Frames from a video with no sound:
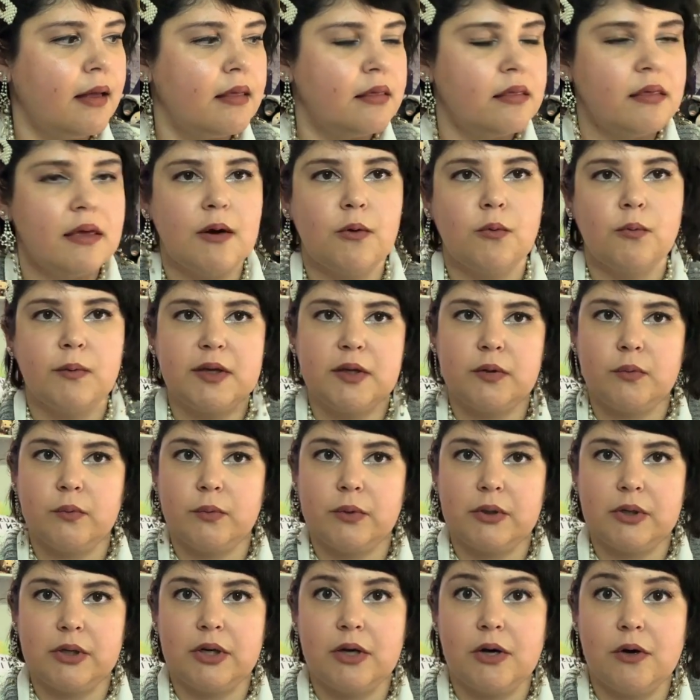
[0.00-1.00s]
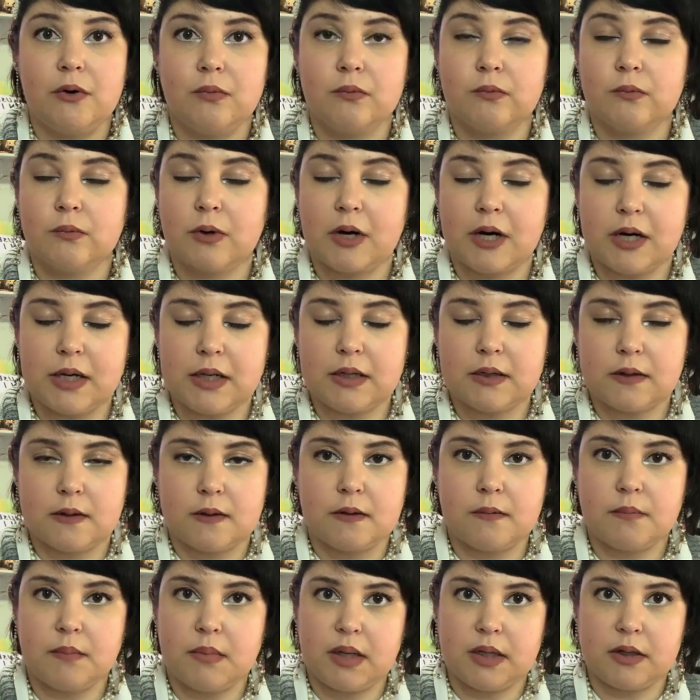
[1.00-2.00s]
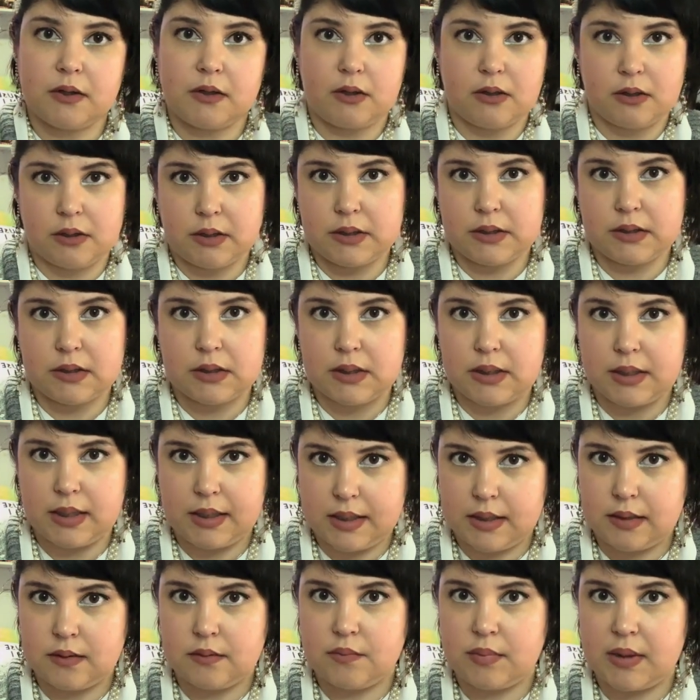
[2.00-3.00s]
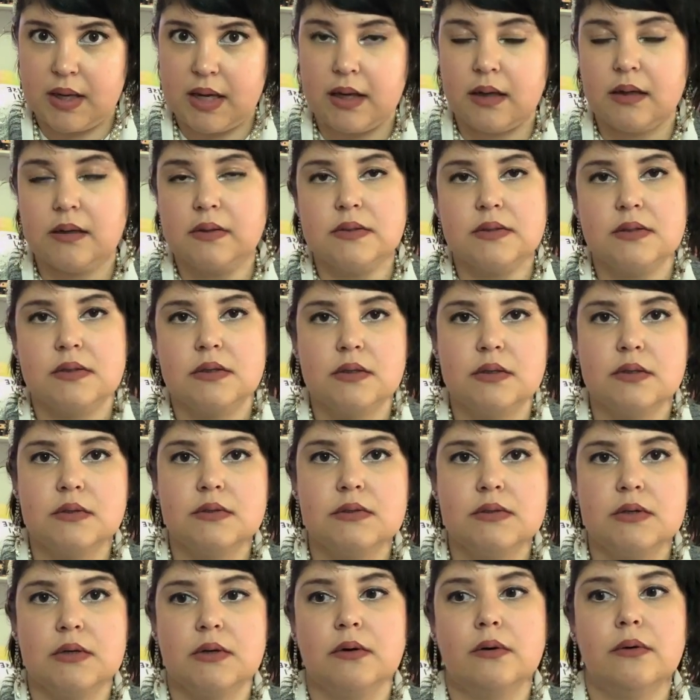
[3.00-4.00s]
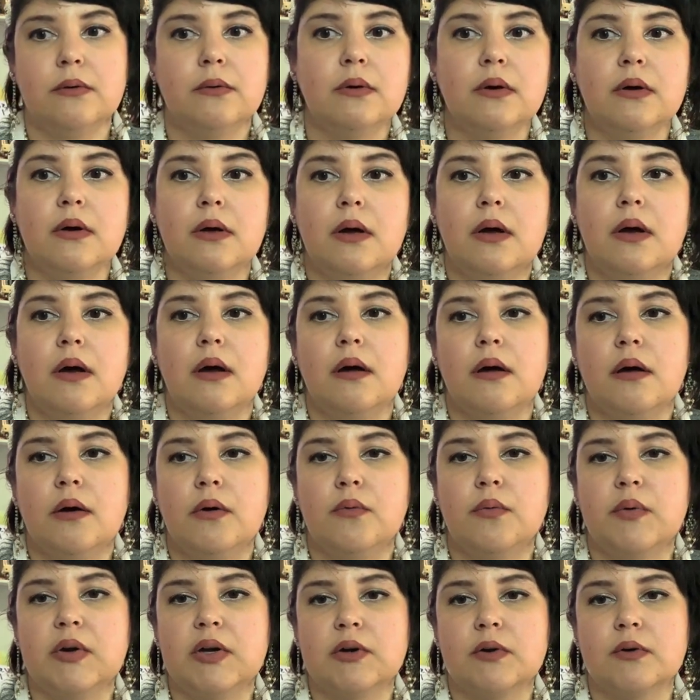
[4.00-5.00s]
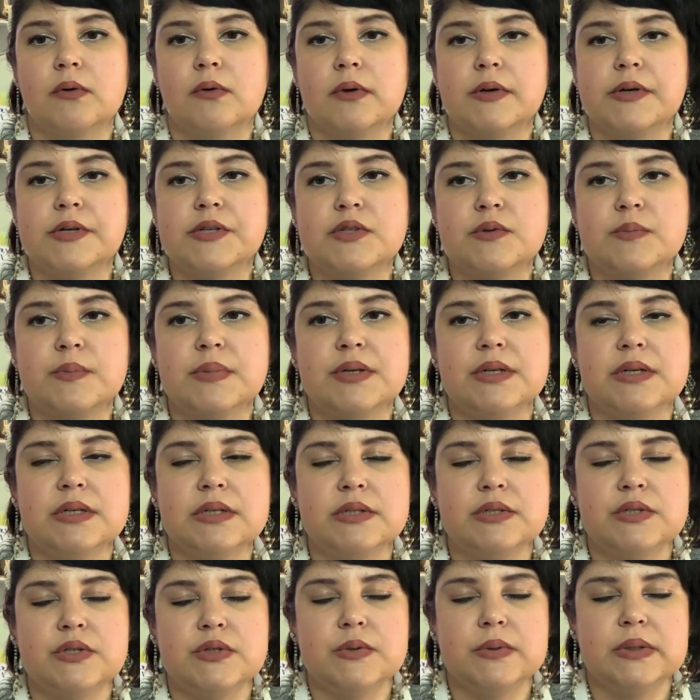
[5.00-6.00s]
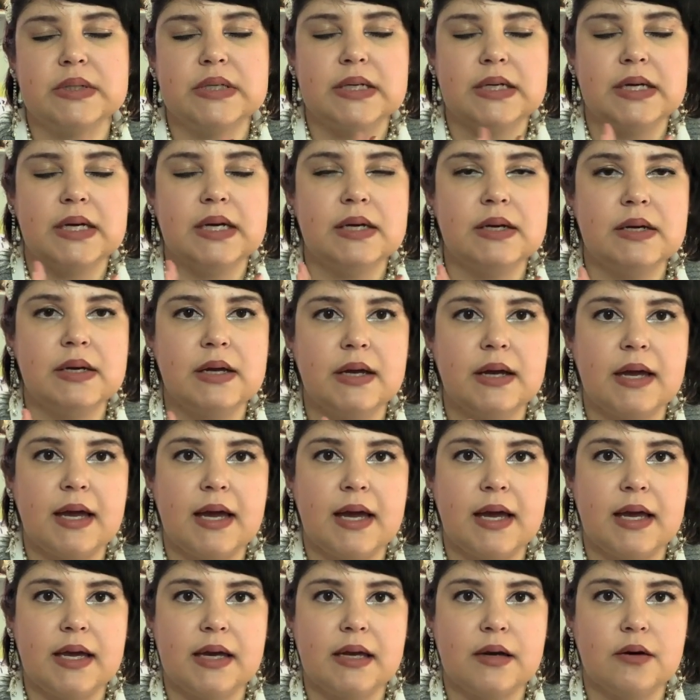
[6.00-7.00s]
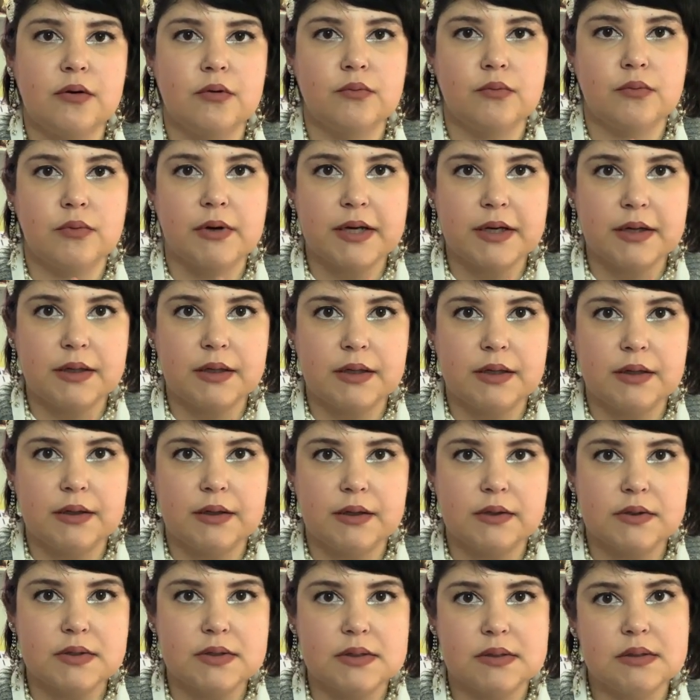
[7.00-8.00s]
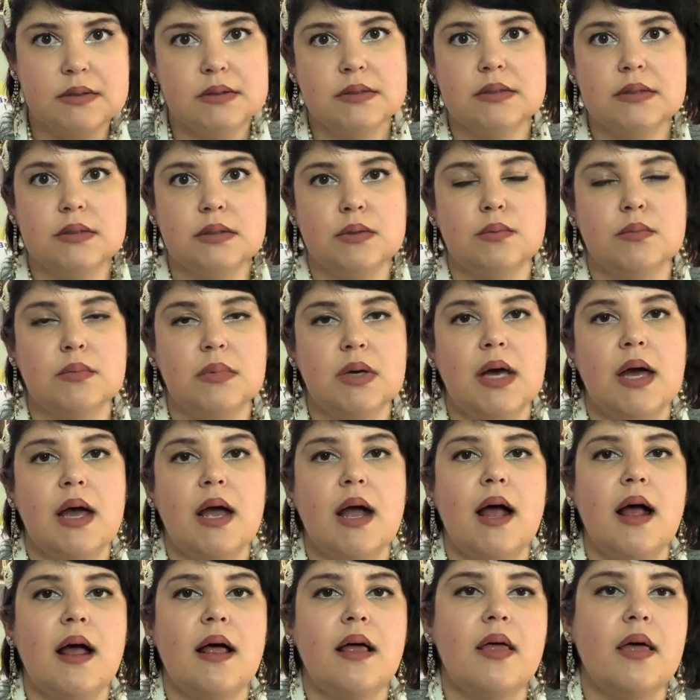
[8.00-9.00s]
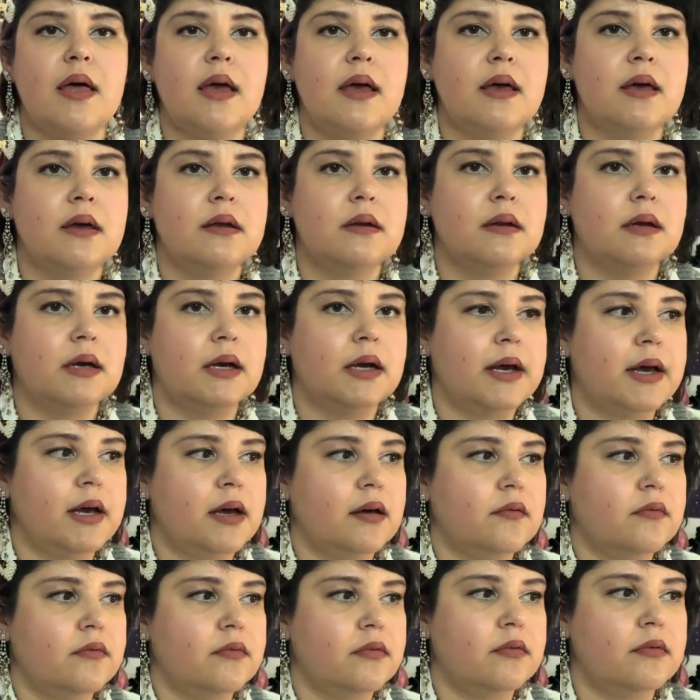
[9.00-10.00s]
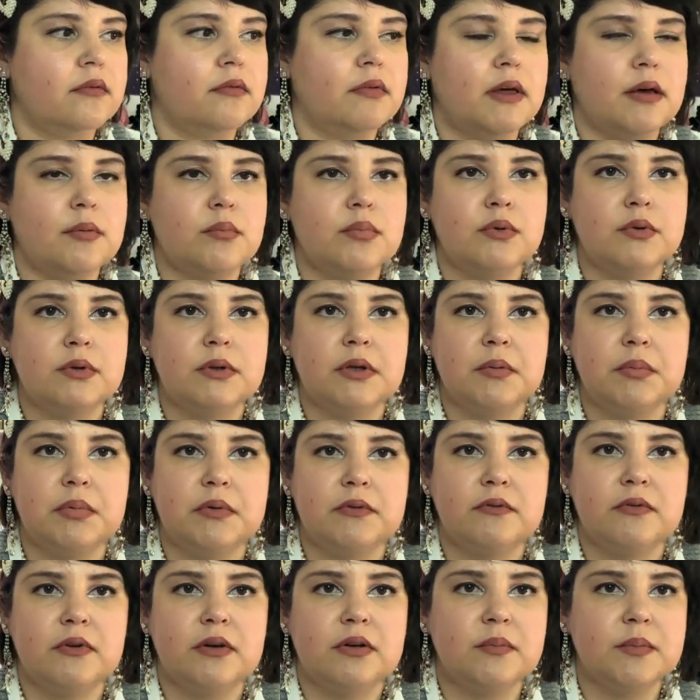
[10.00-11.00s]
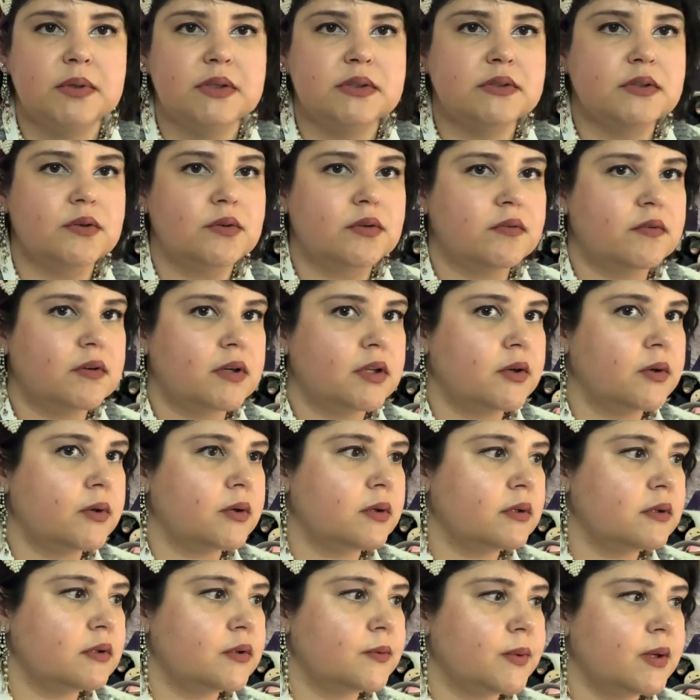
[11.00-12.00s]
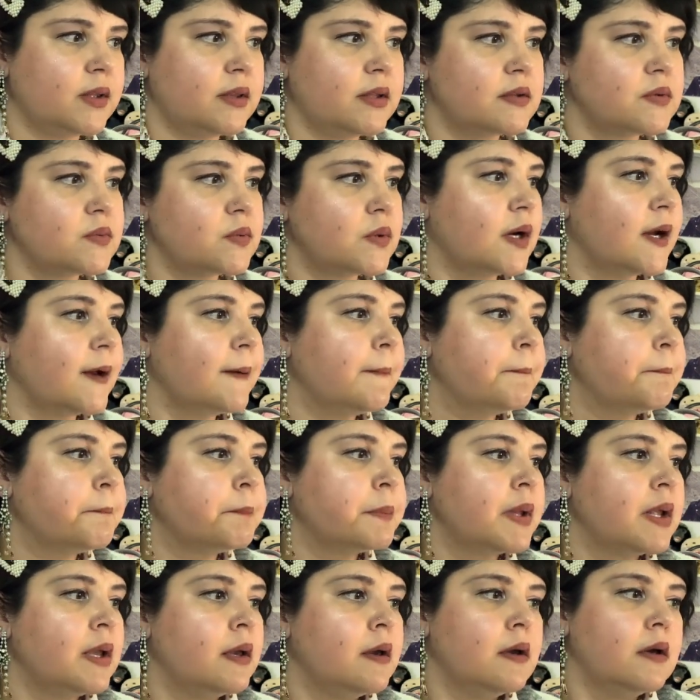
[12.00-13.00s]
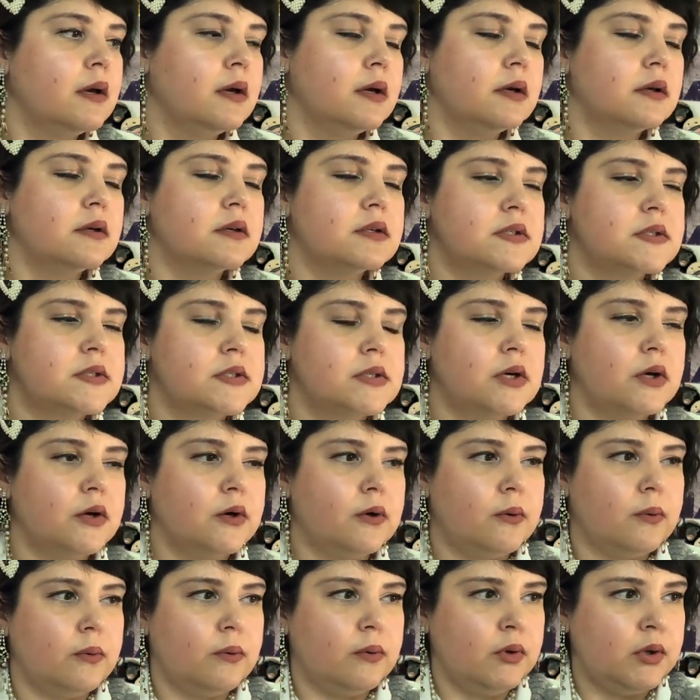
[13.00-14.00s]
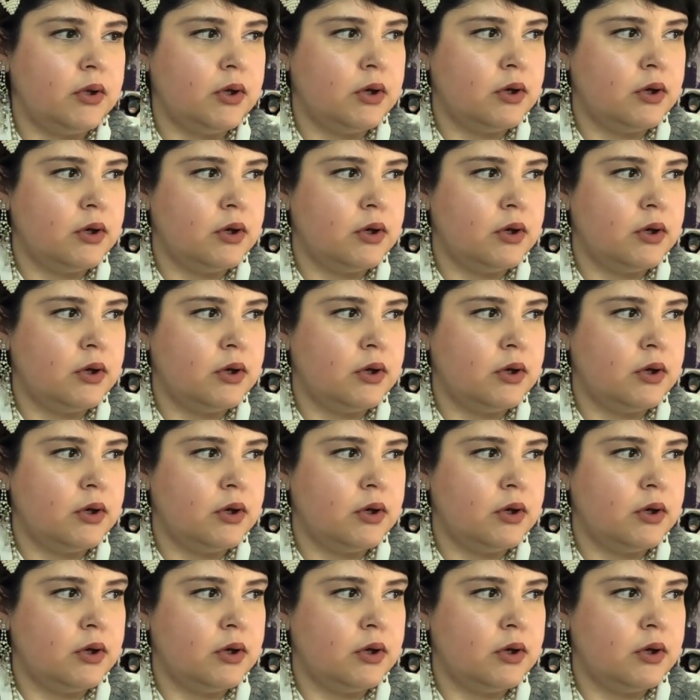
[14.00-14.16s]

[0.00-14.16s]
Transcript: that we would rank my current handbags. So we are going to be doing a ranking system and I have that pulled up in front of me. So if I turn this way, that's why. So